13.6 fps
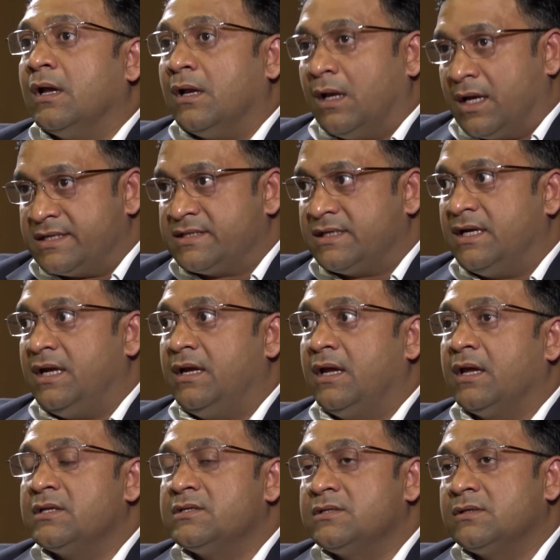Lastly,
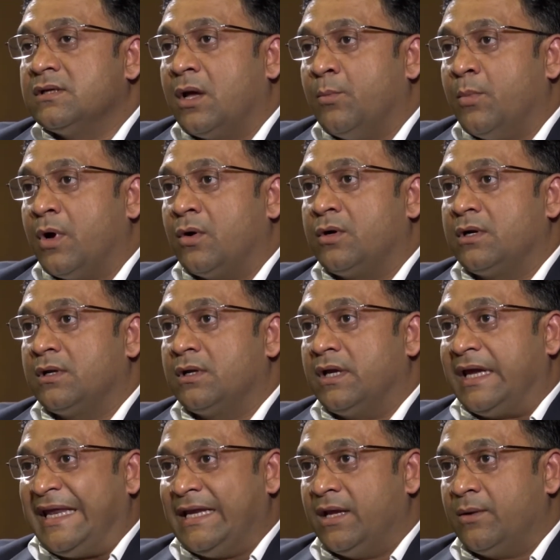it's about
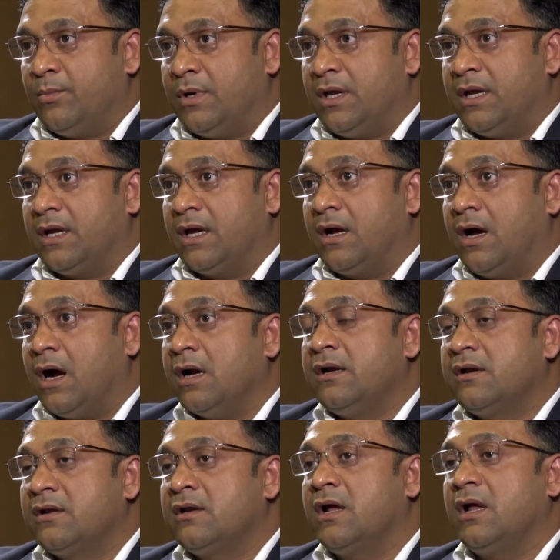enabling
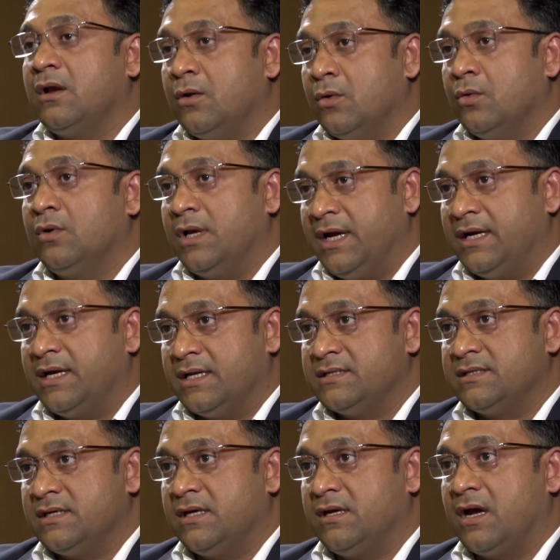ultra-low
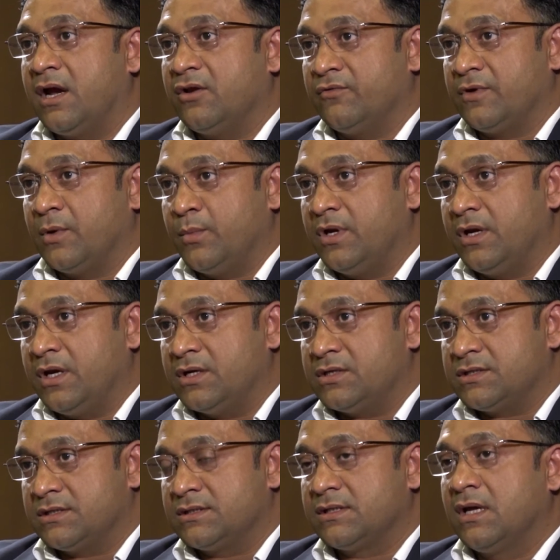latency kind of
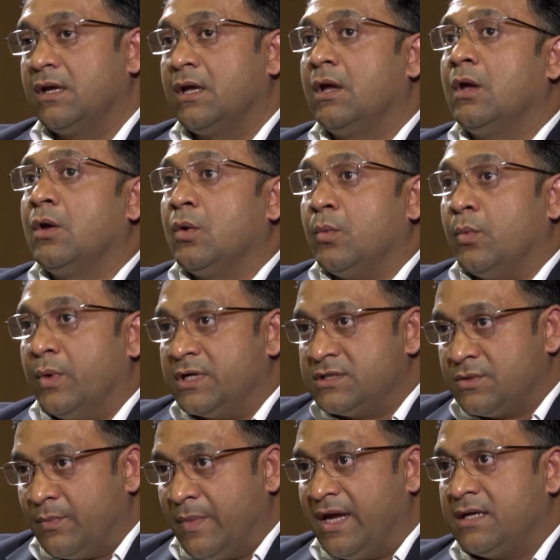communication,
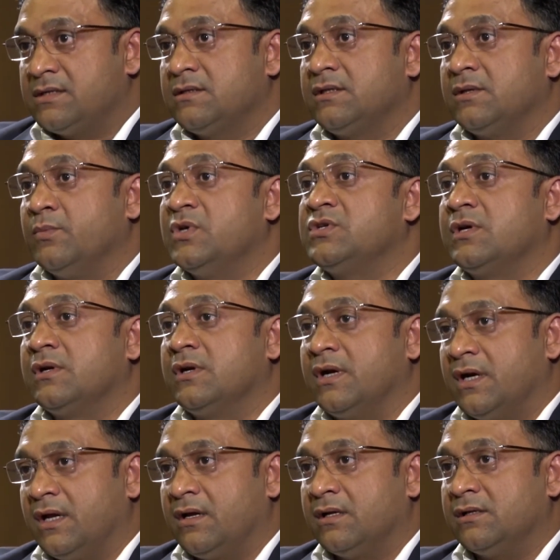which makes the
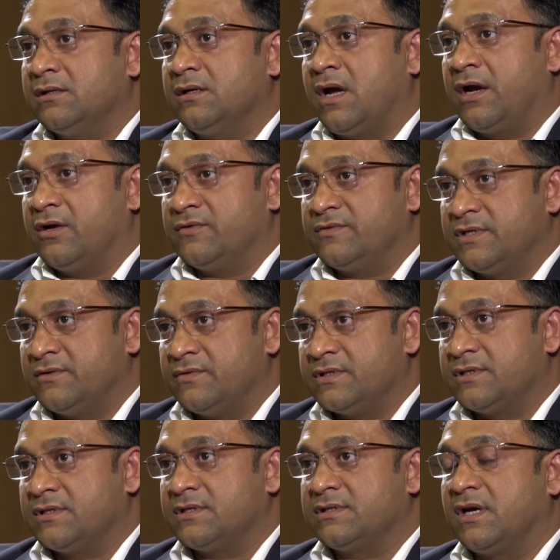mission-critical kind of
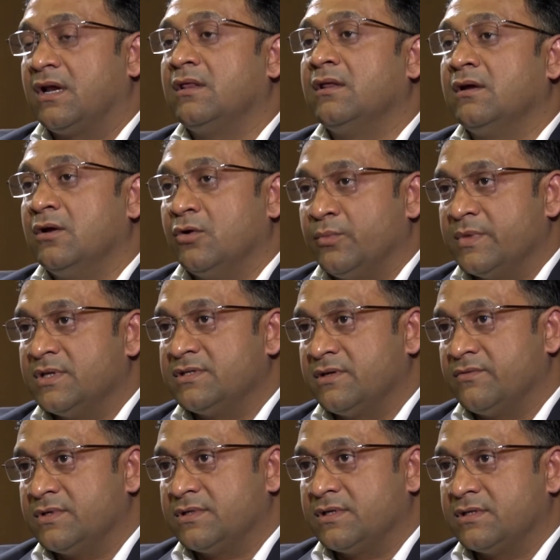services and other government
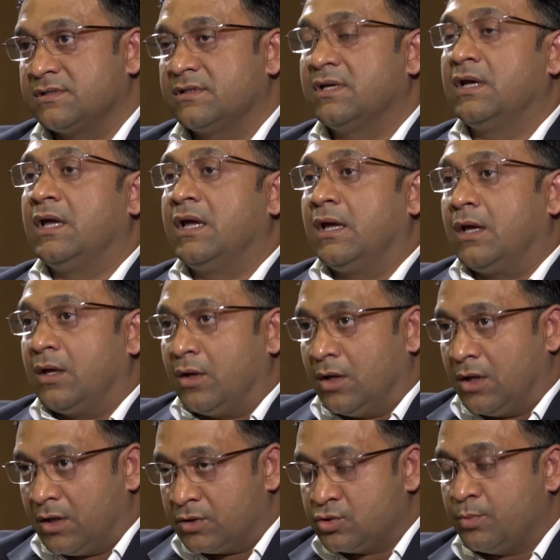services
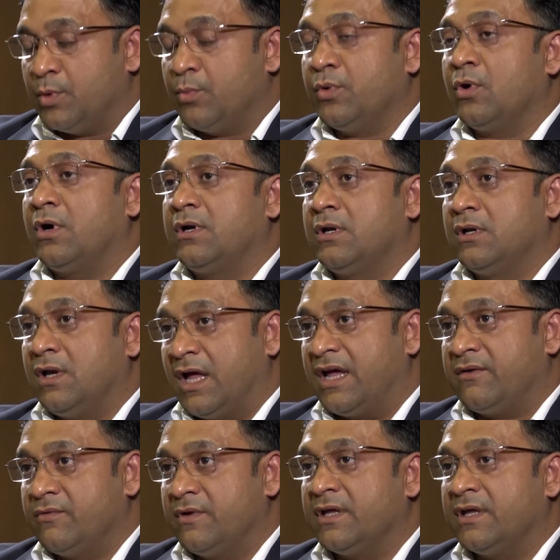to be brought live